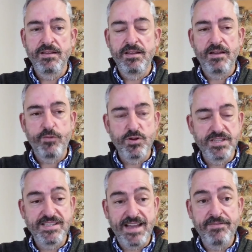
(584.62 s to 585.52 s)
Of course, the
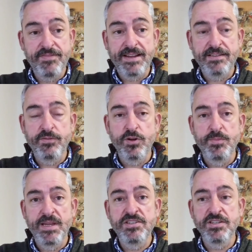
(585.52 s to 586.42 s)
side effect of
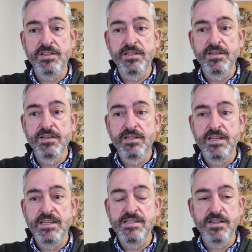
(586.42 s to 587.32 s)
automation
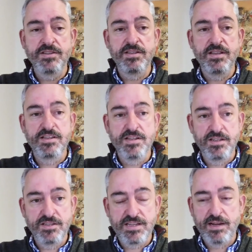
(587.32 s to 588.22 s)
is not
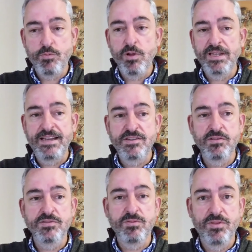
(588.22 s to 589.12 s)
just high quality, it's
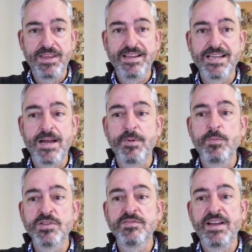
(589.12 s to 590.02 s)
also things happen
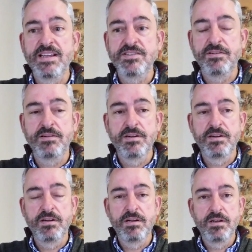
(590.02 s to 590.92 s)
much faster,
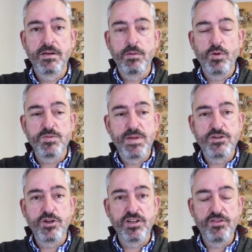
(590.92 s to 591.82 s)
which means you
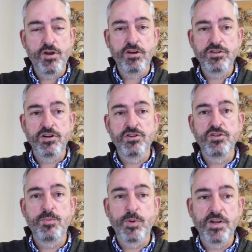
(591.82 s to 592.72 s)
can now turn to the
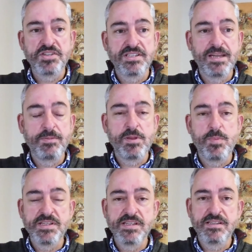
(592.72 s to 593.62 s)
project team and the
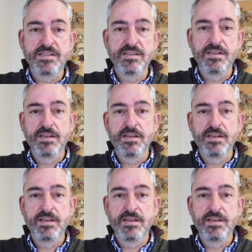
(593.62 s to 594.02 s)
business,